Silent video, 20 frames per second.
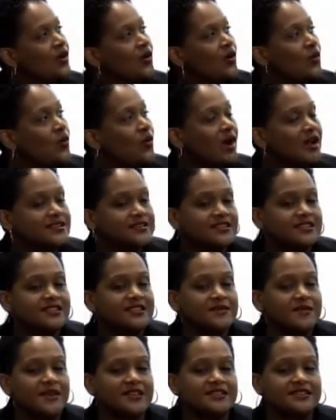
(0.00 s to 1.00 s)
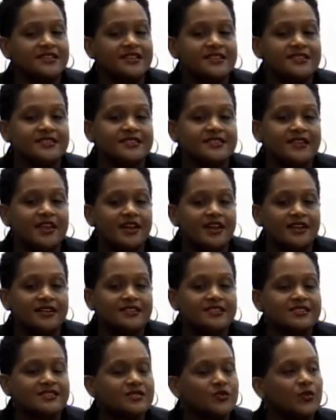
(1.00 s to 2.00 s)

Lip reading: Once the semester starts,